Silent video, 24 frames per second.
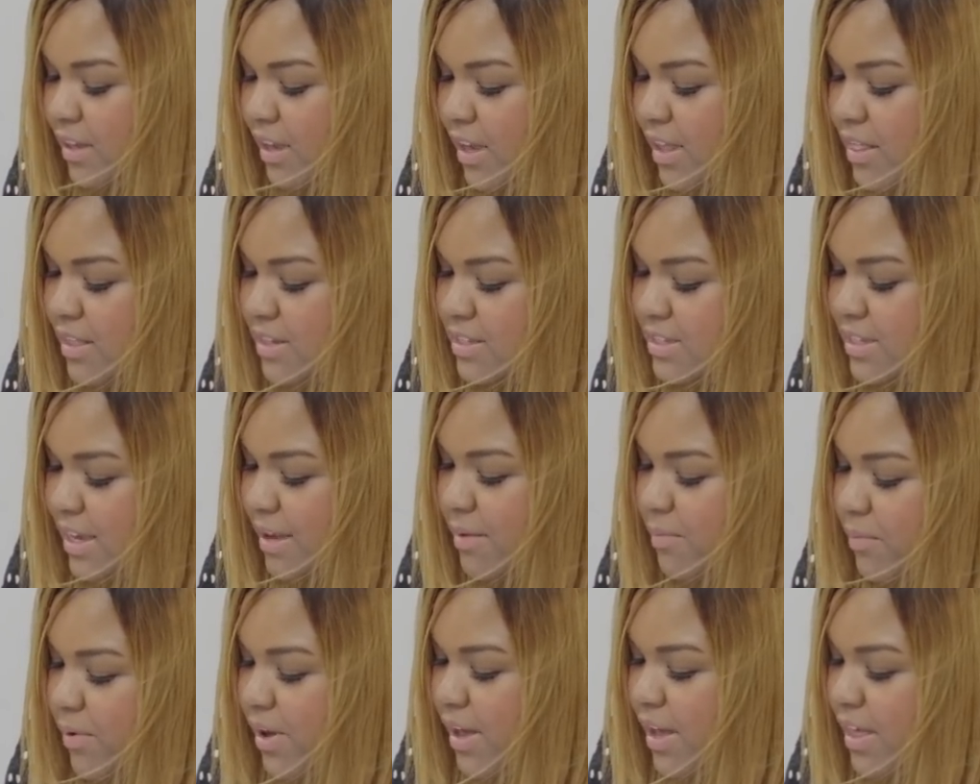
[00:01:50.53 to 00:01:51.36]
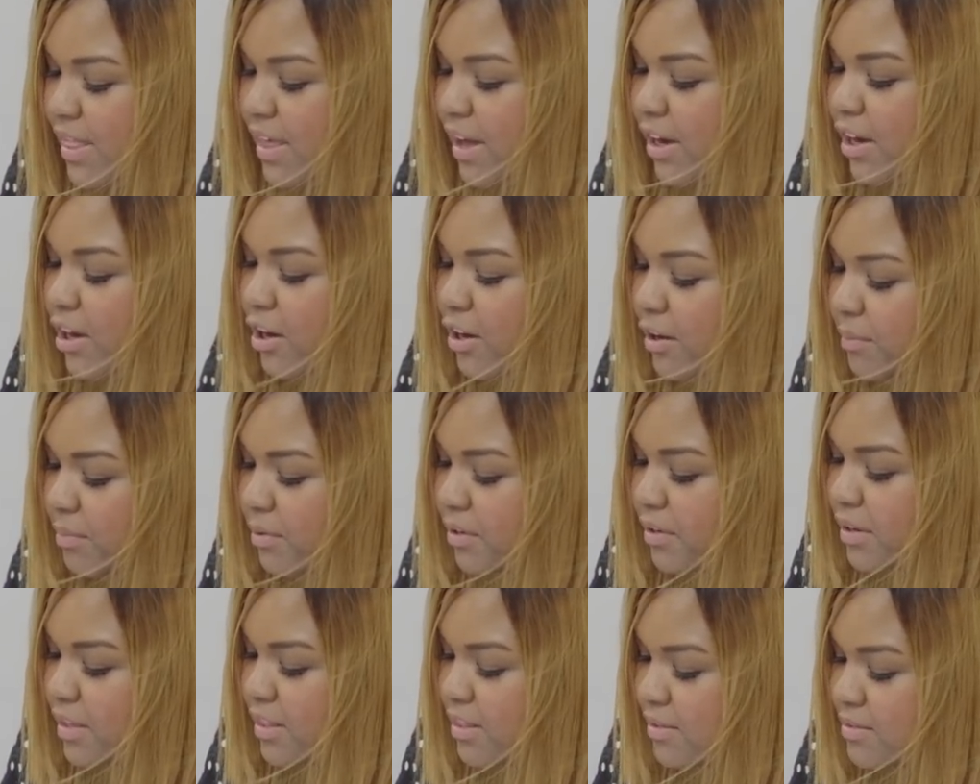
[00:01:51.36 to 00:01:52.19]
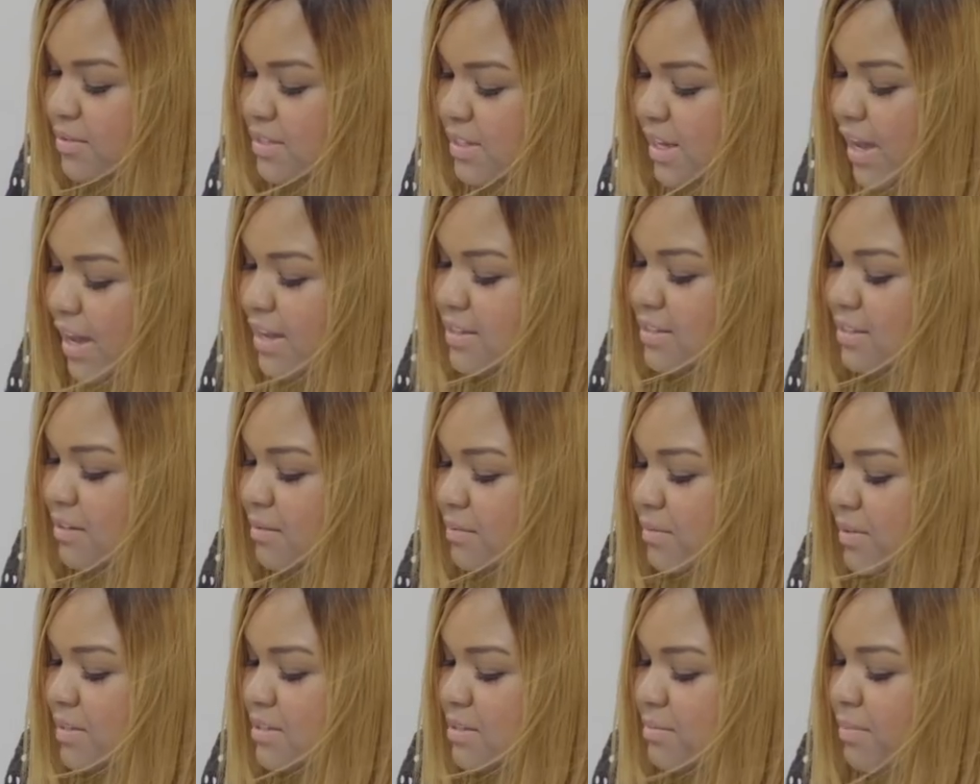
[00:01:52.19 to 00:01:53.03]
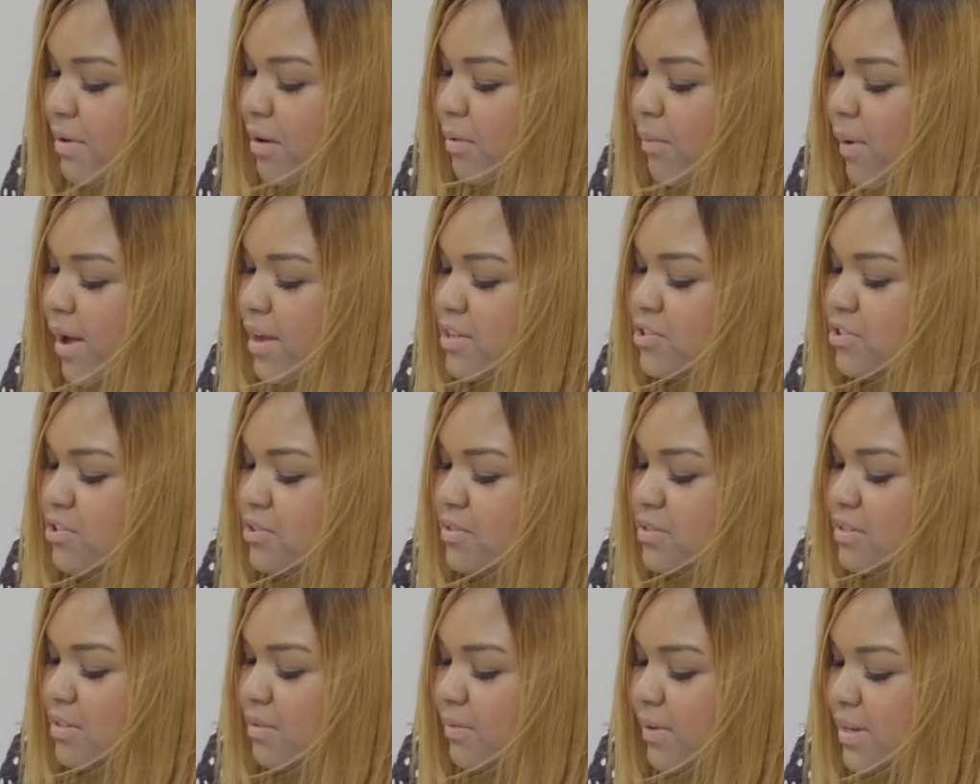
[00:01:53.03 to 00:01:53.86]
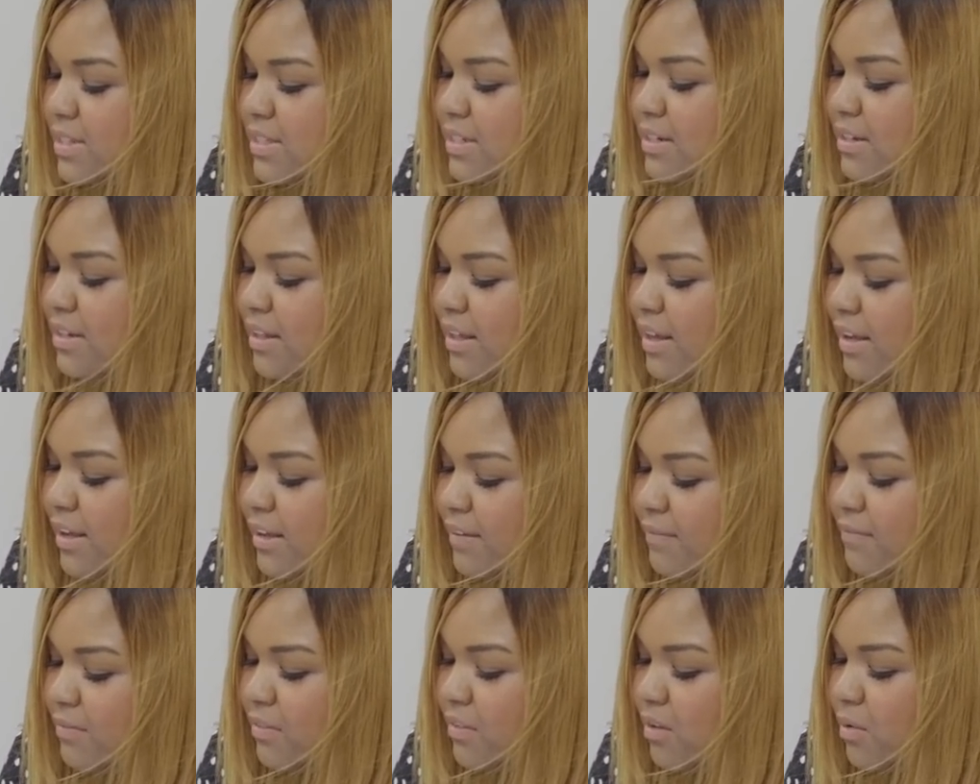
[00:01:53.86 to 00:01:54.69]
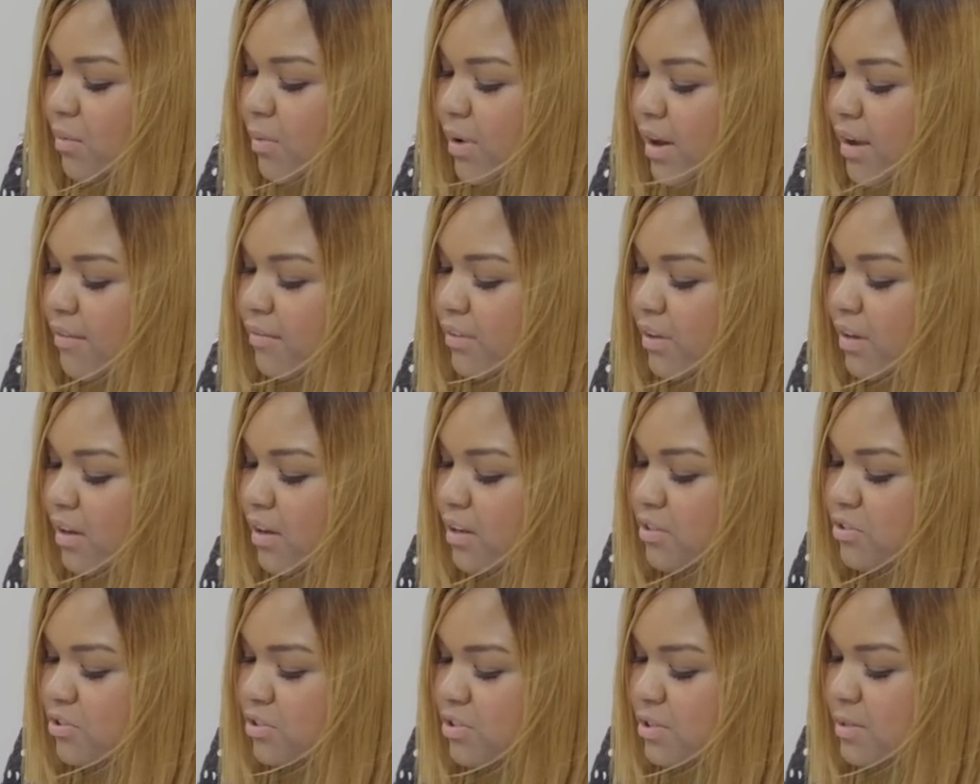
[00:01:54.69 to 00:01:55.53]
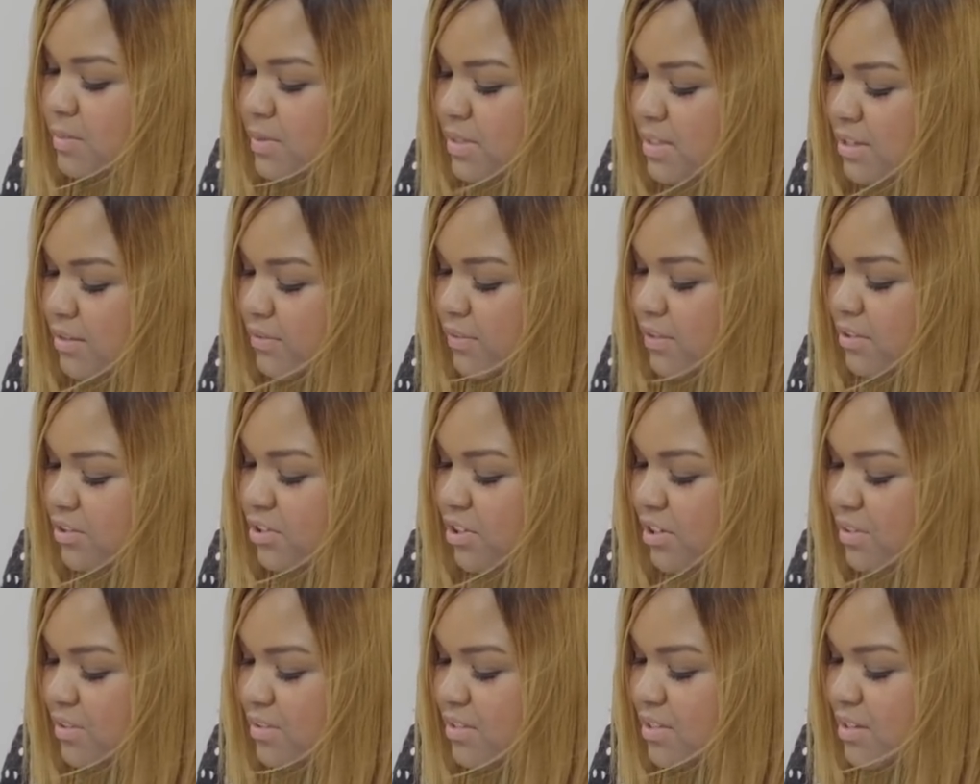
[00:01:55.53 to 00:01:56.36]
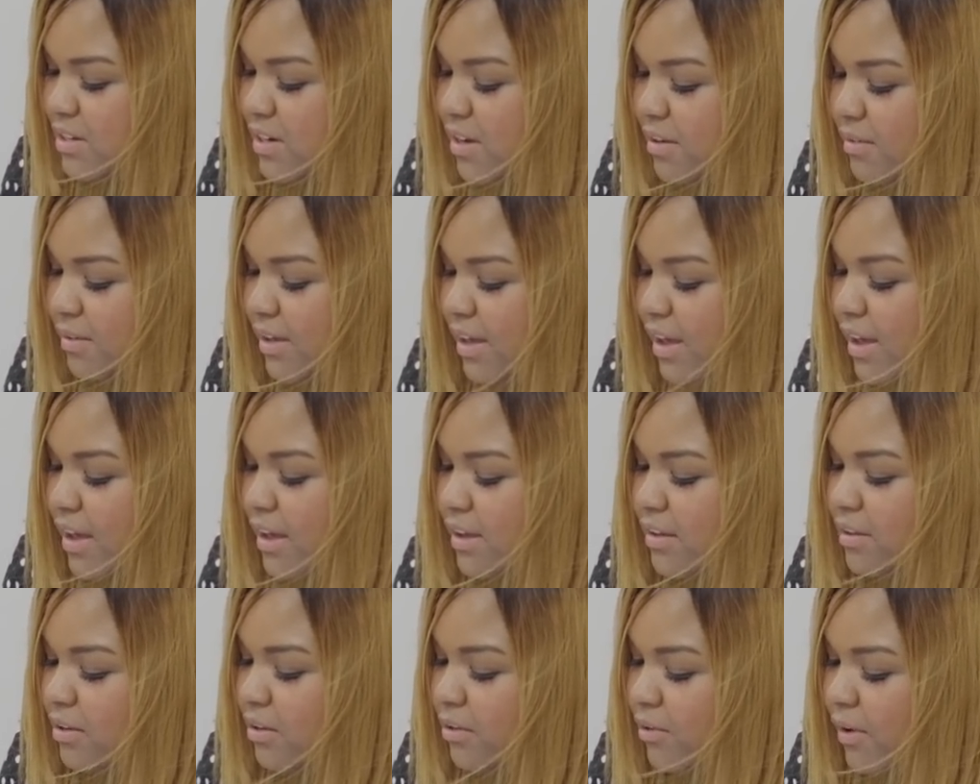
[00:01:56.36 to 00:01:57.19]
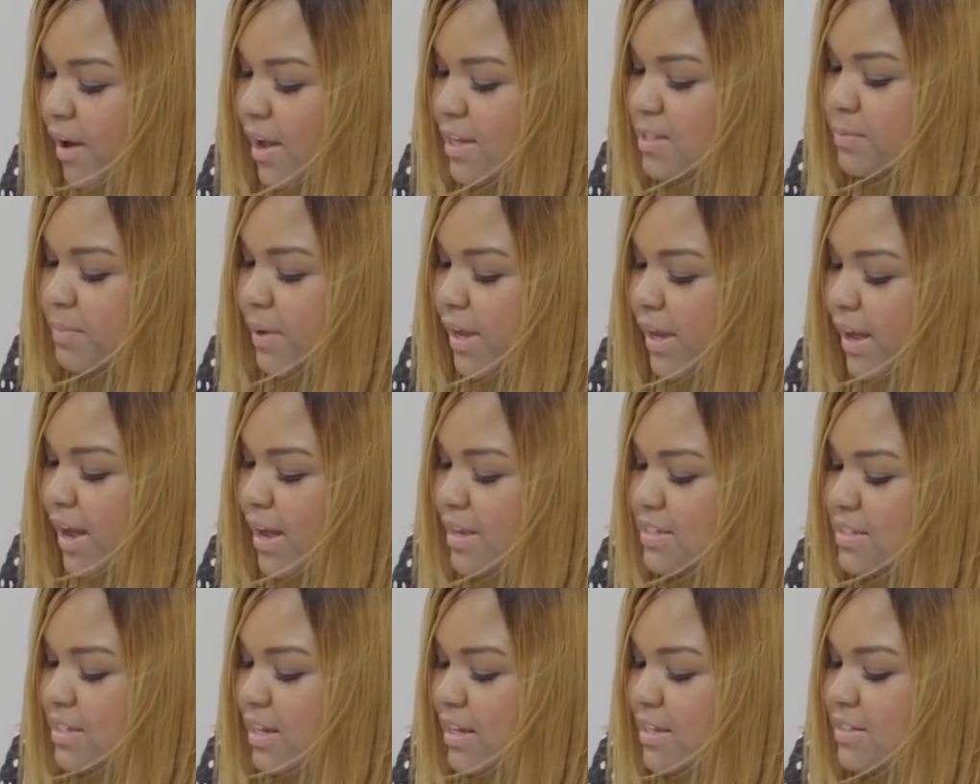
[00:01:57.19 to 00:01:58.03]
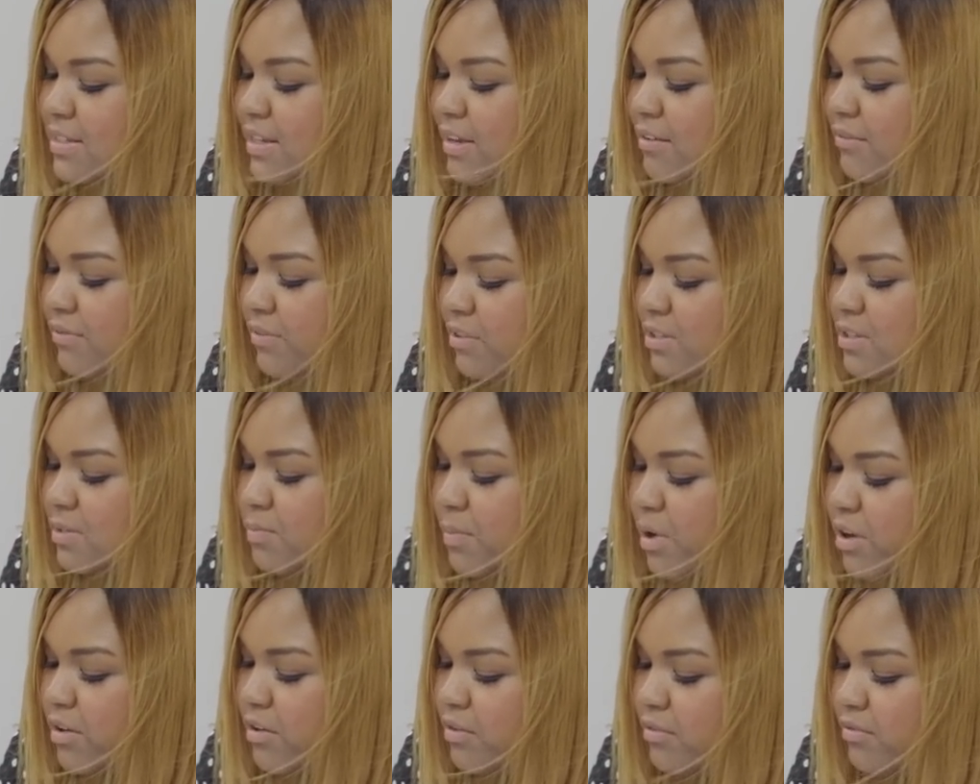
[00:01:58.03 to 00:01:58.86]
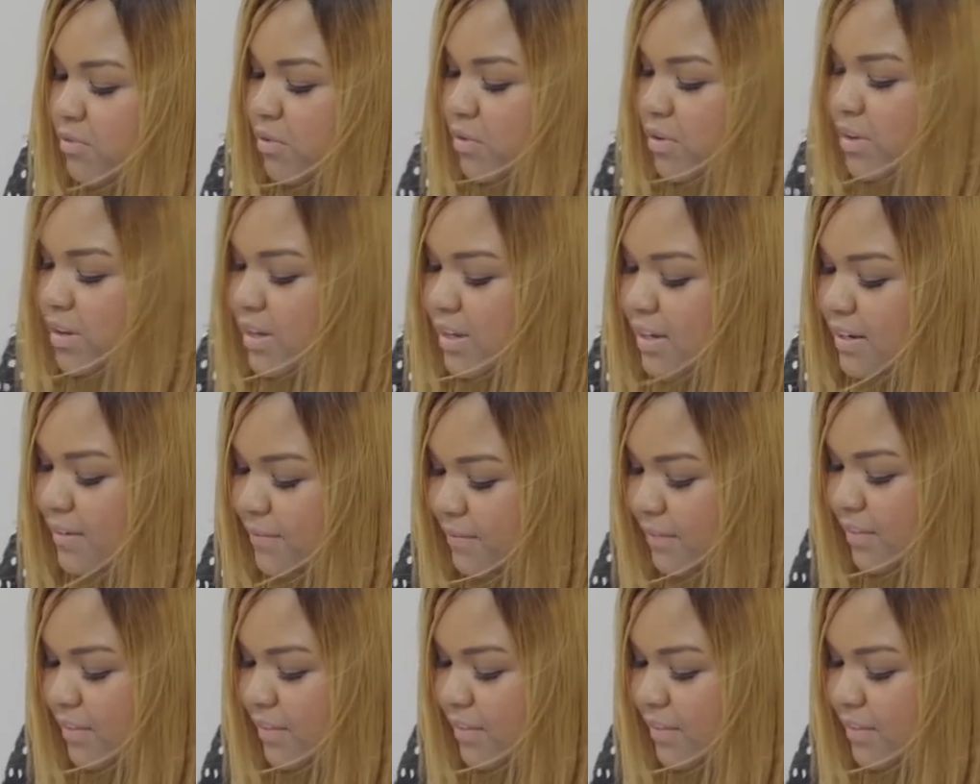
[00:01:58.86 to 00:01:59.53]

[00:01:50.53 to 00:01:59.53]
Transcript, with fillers: In the same way that Curb Your Enthusiasm is about white Jews in West L A. Whatever culture-specific jokes you don't get, you'll grasp my context and feel smarter for it.